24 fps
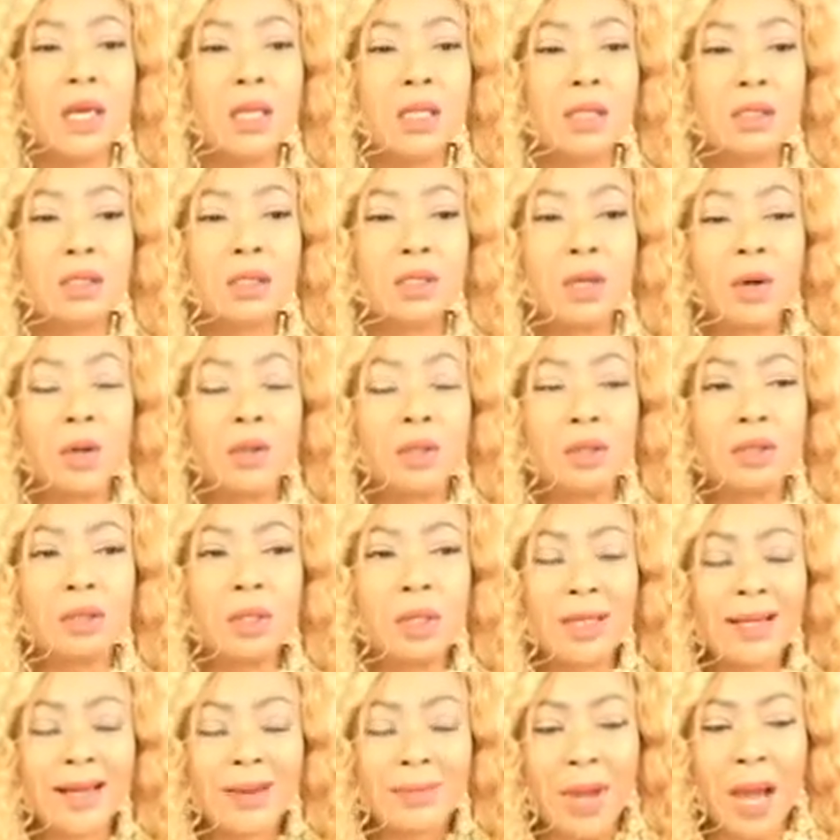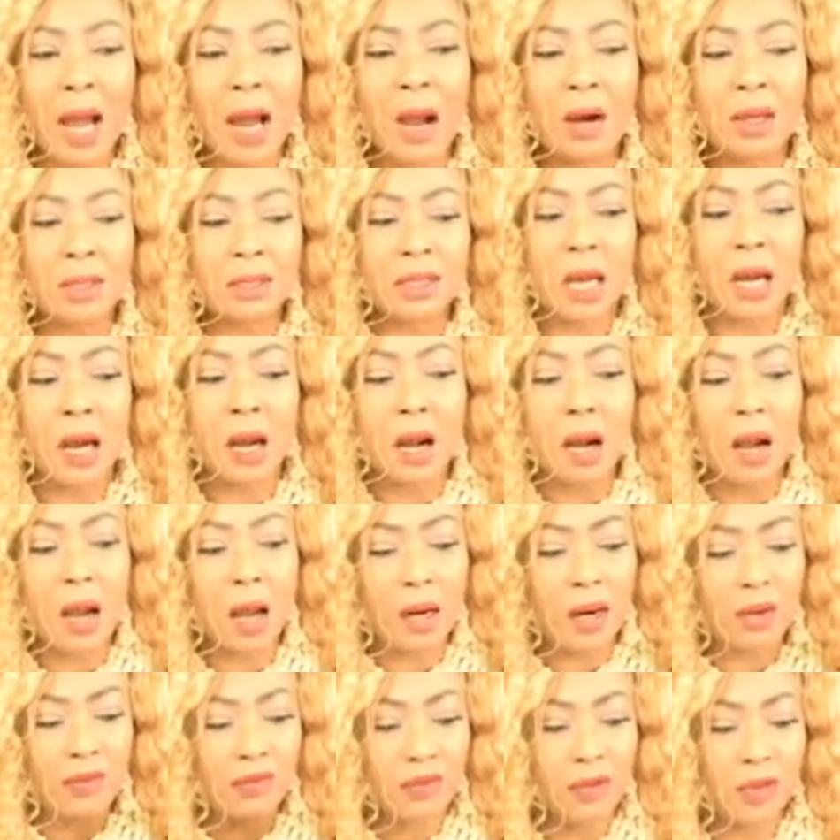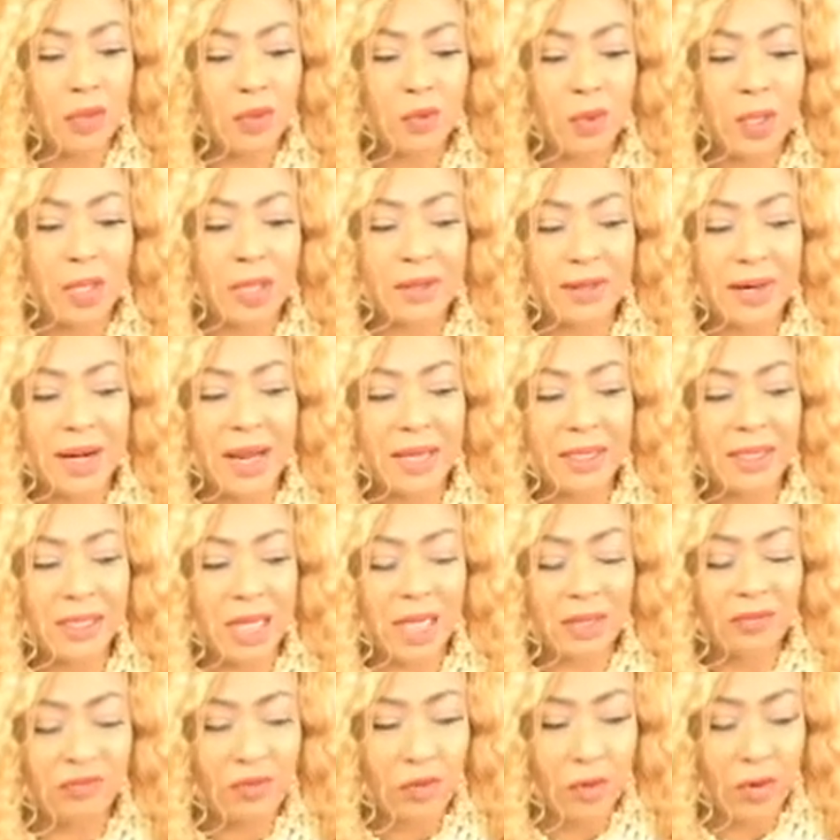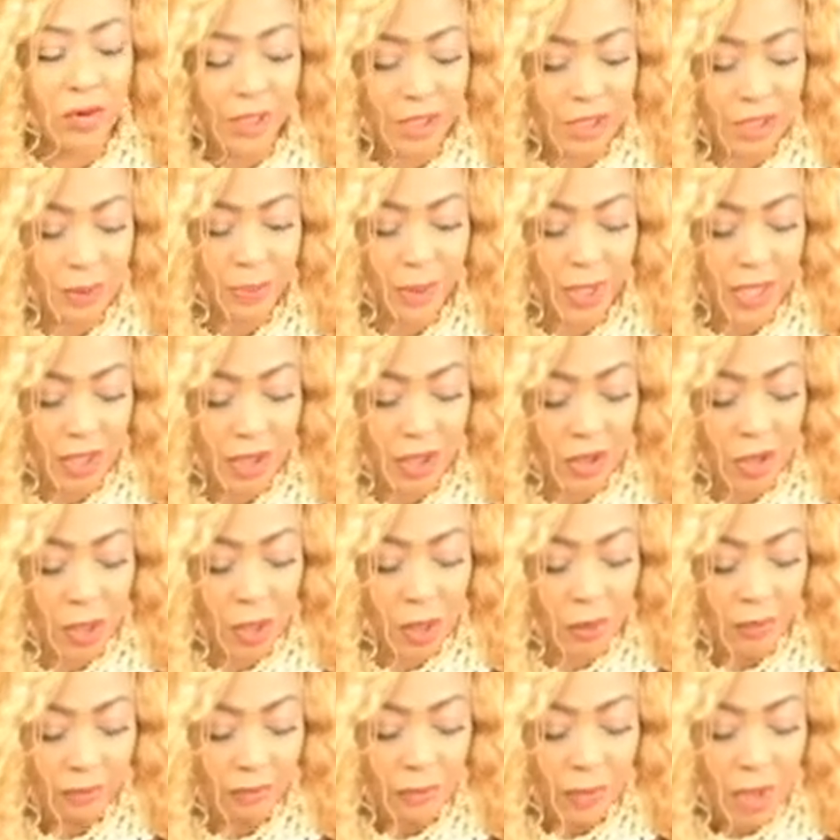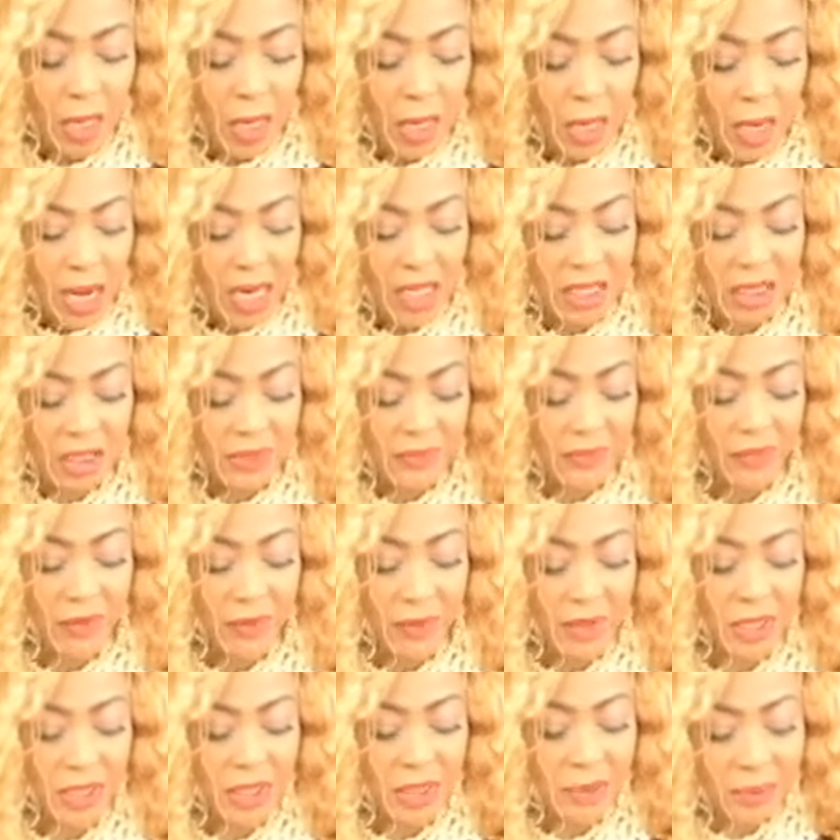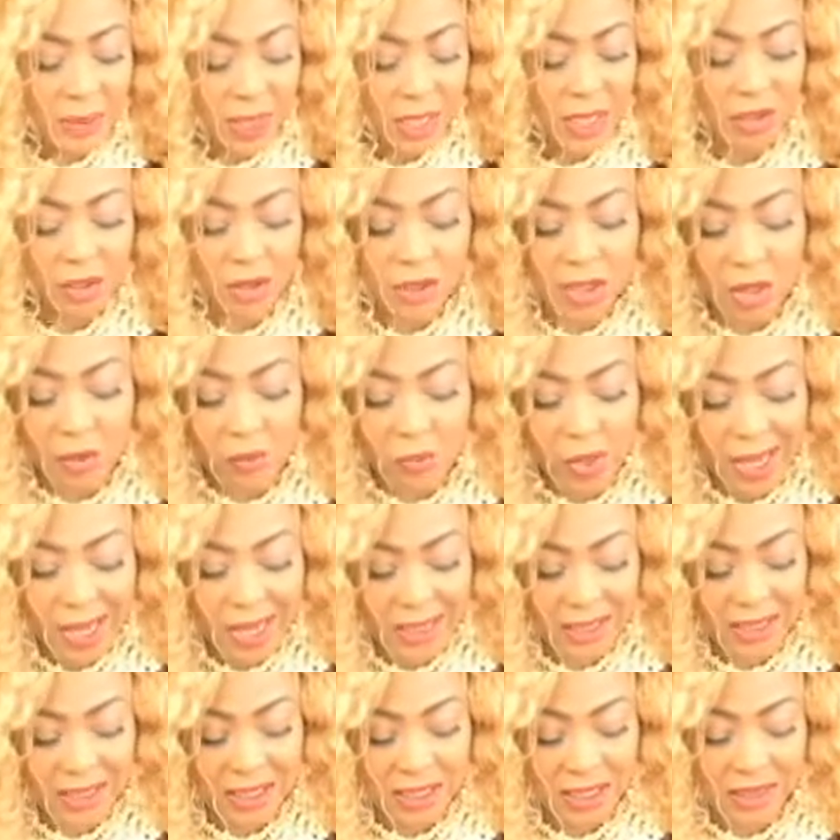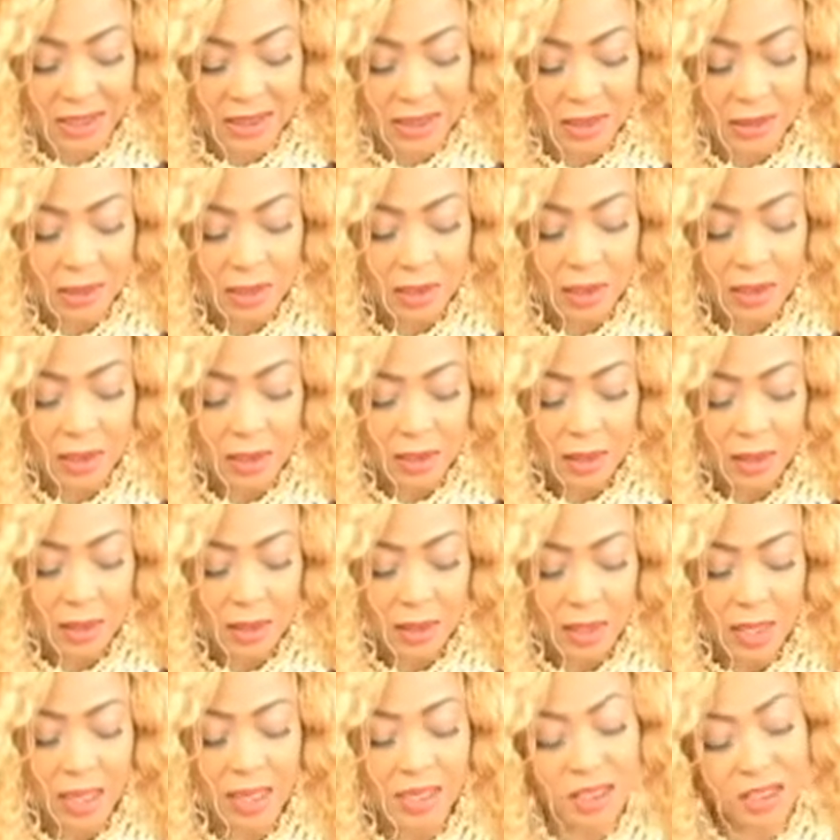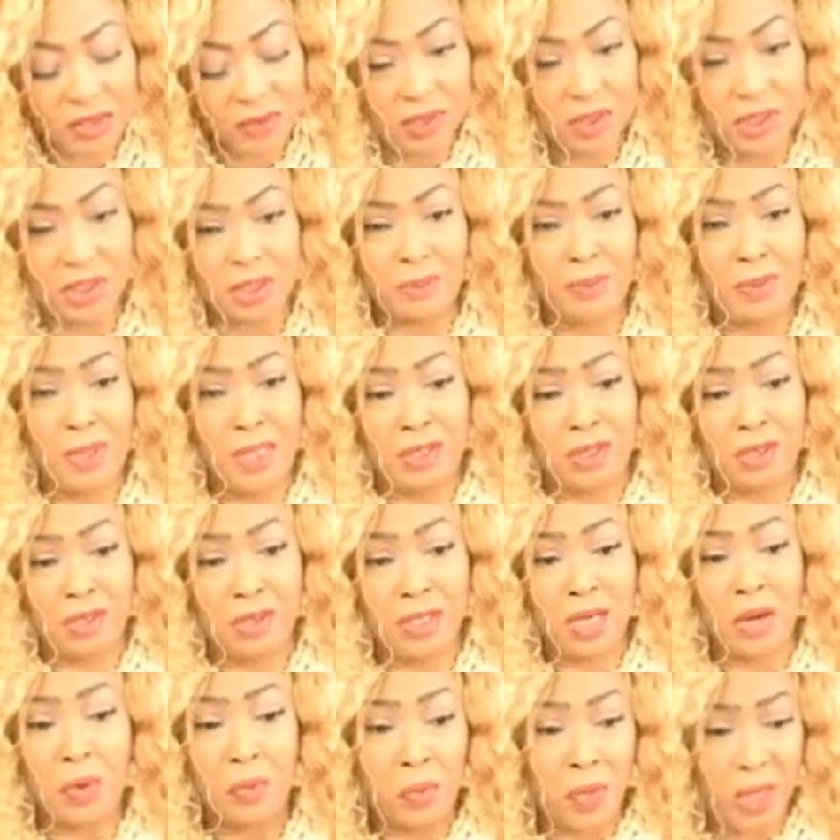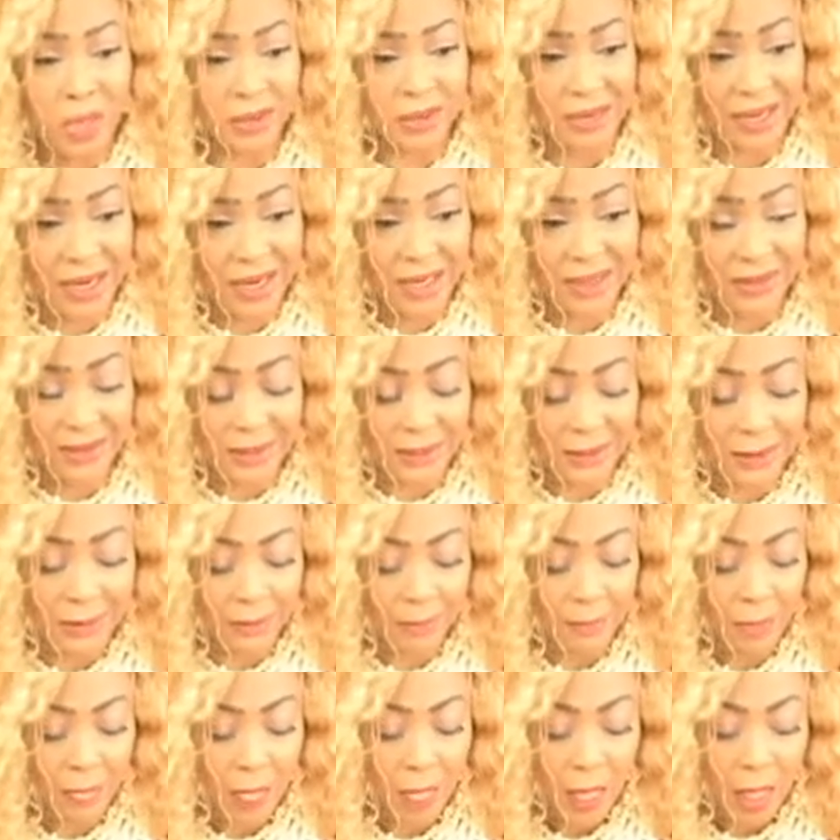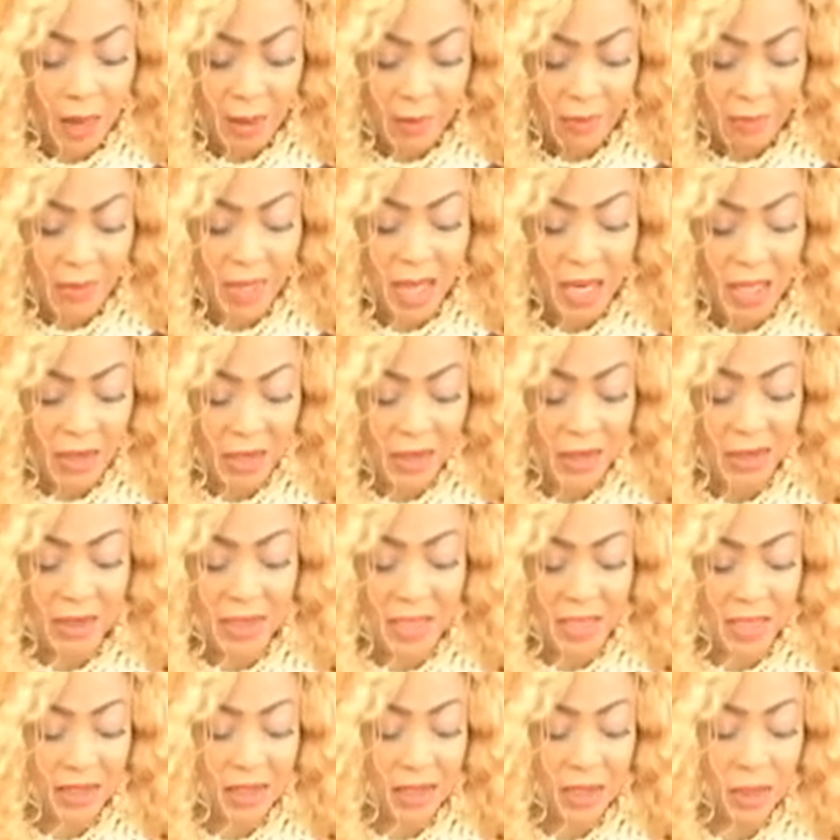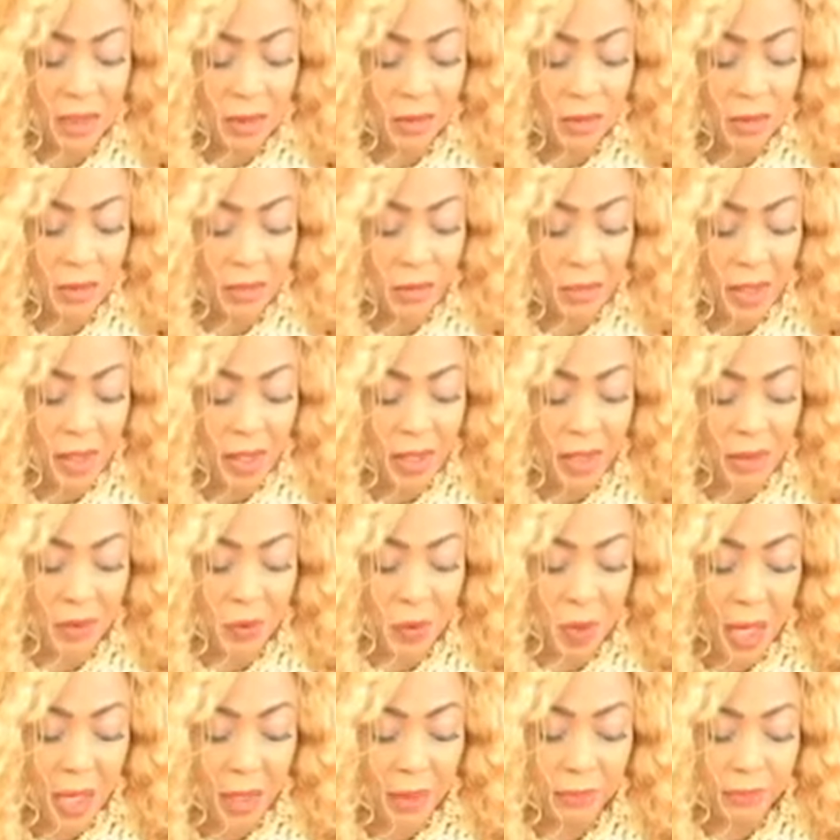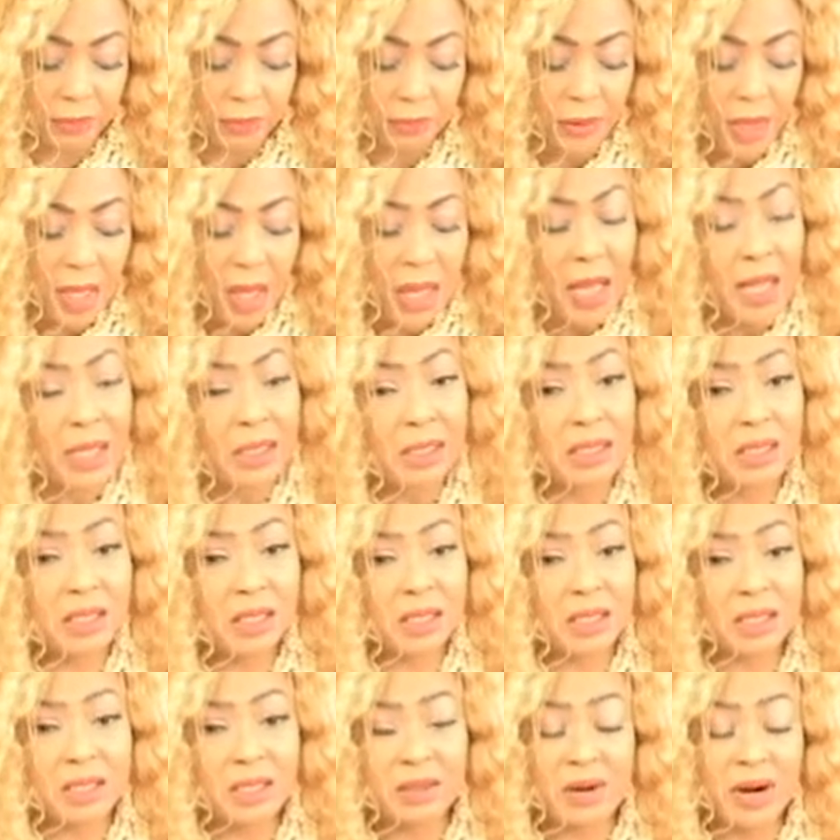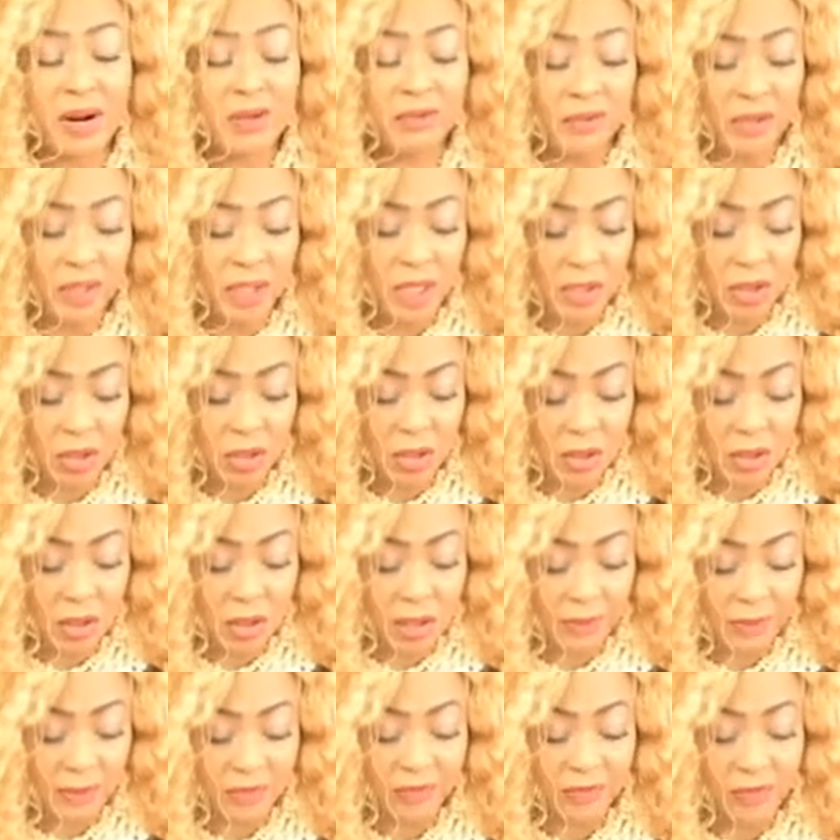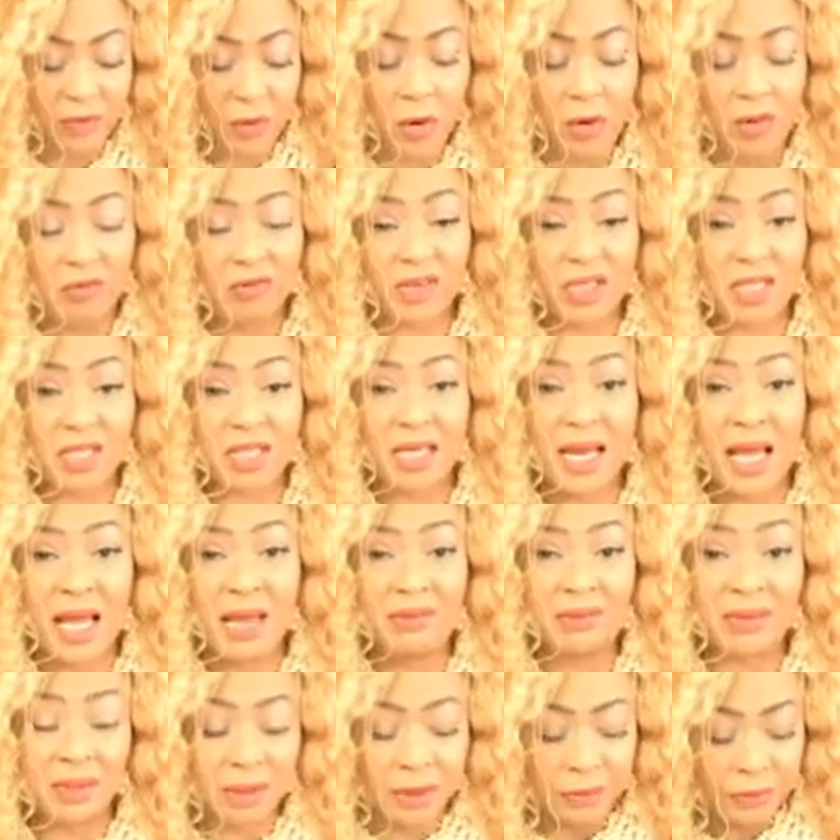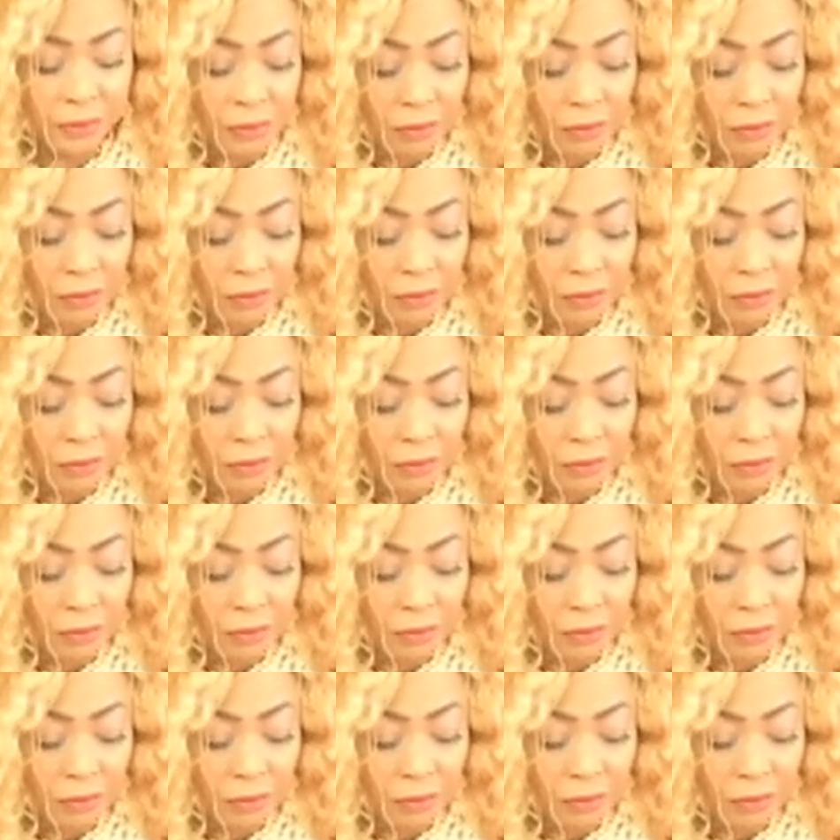So it's talking about us, that all of us were created for His pleasure, and it's for His pleasure that we exist, and it's for His pleasure that we're created. That just says a lot to me as well. And this is in Revelation chapter 4 verse 11.